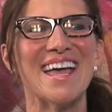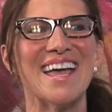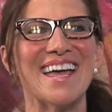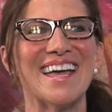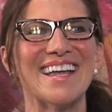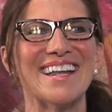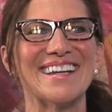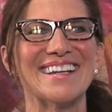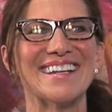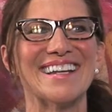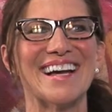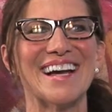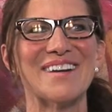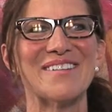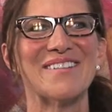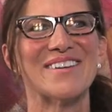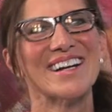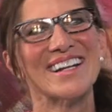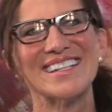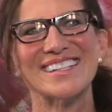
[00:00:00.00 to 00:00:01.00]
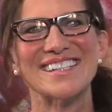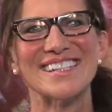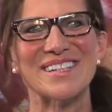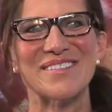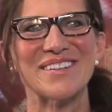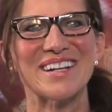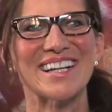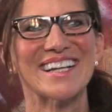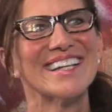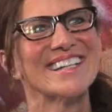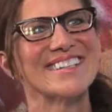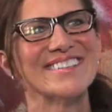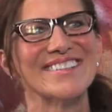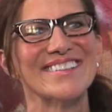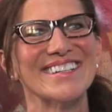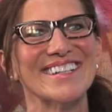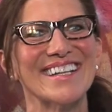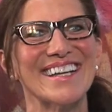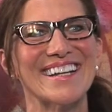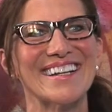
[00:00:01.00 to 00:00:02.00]
and I wanted to see what I could do
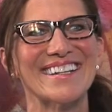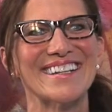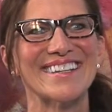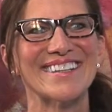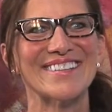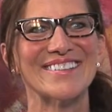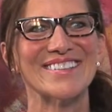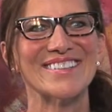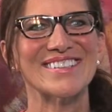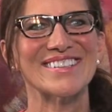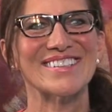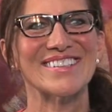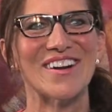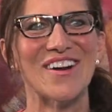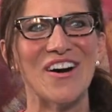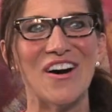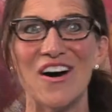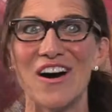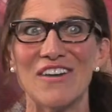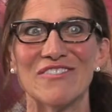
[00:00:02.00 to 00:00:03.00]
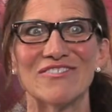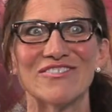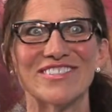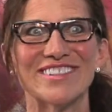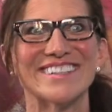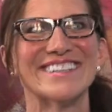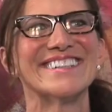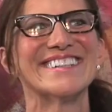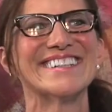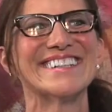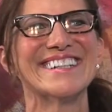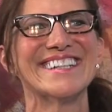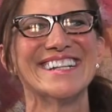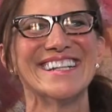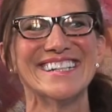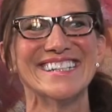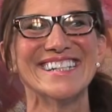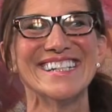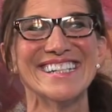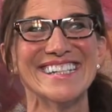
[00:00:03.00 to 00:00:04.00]
to get those off
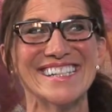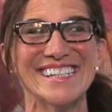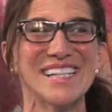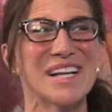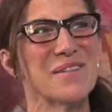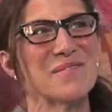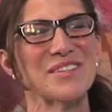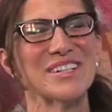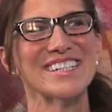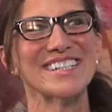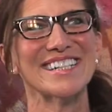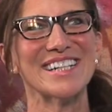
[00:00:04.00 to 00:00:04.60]
since summer's